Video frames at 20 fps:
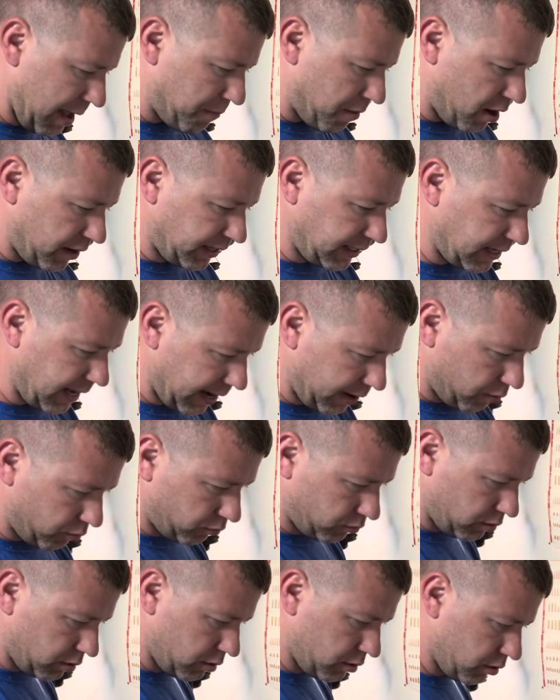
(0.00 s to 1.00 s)
body
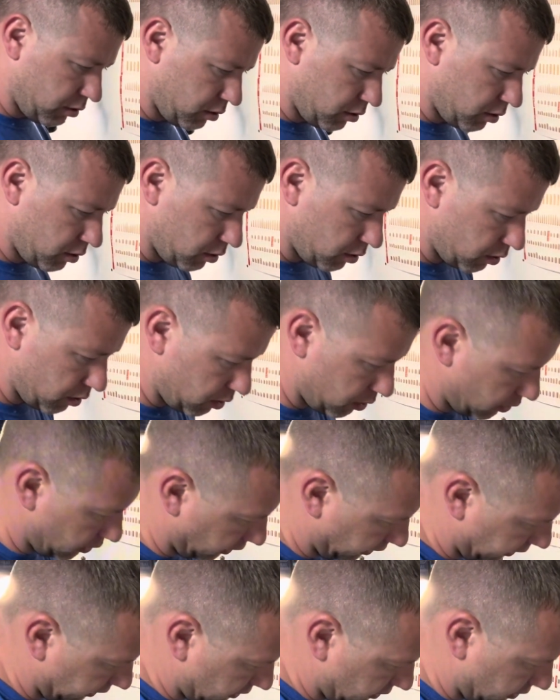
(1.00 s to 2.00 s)
down
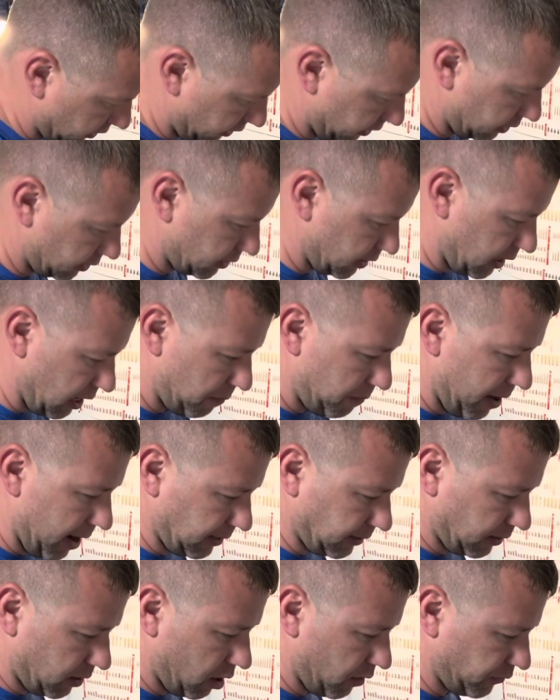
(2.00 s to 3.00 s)
against this, and I backed
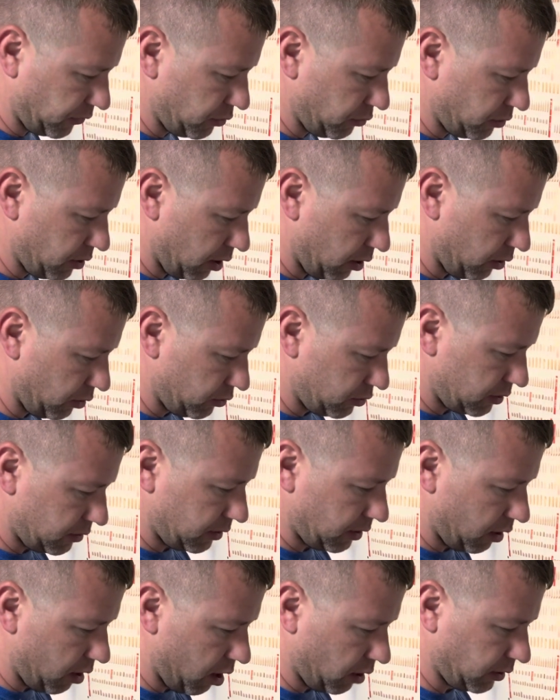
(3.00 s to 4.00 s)
it off 2 turns and
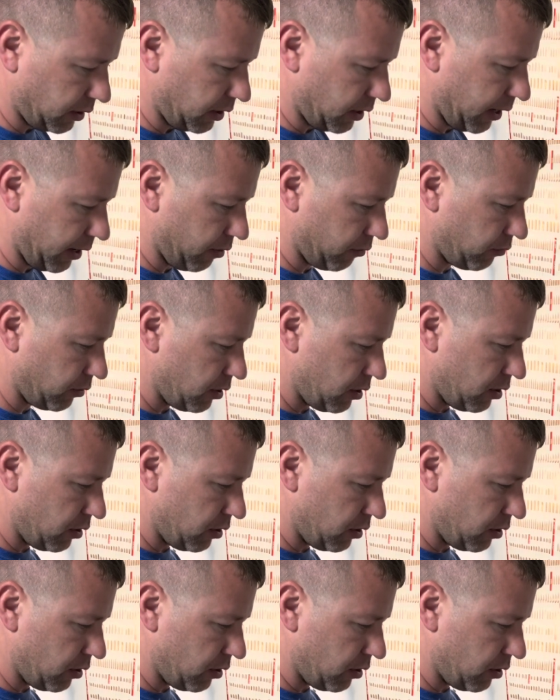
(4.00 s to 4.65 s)
then locked it down.